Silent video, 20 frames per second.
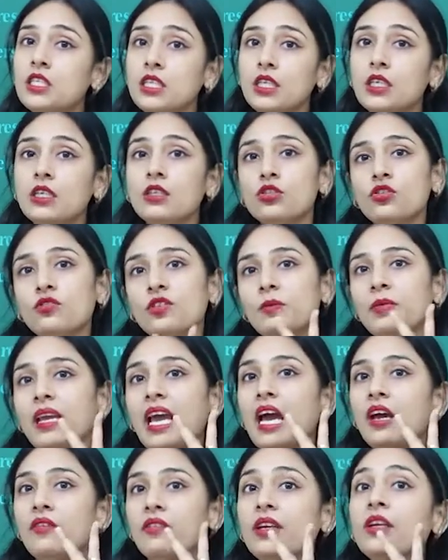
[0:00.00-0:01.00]
here, so we will be
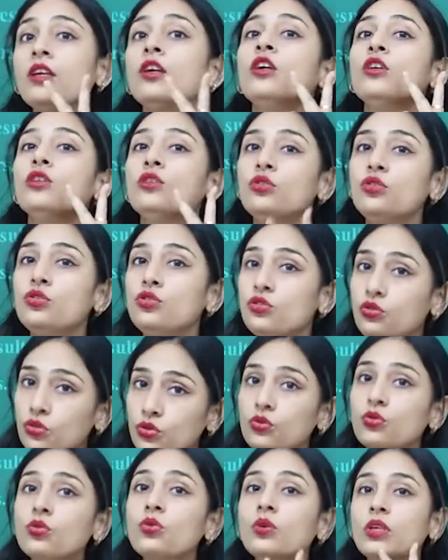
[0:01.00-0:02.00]
having
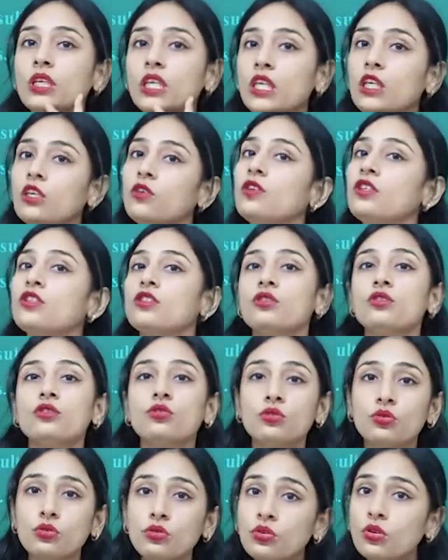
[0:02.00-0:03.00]
two equations
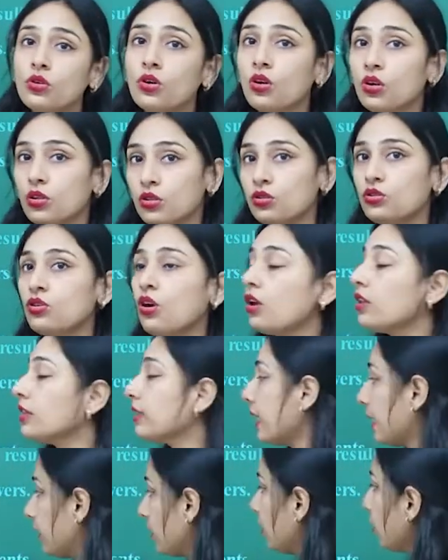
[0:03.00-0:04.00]
to solve
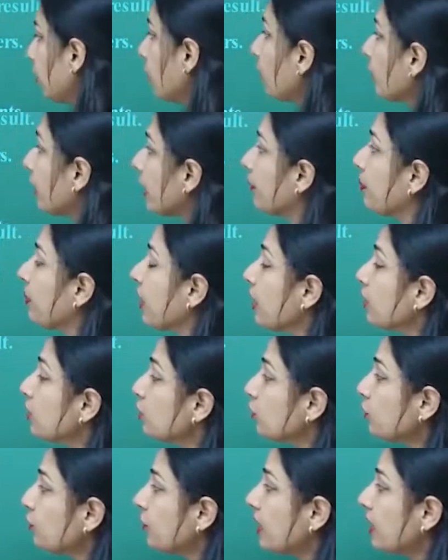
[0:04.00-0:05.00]
that. Okay,
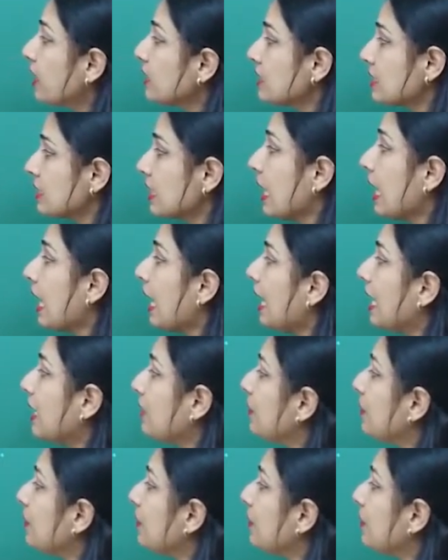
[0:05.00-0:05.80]
so first I will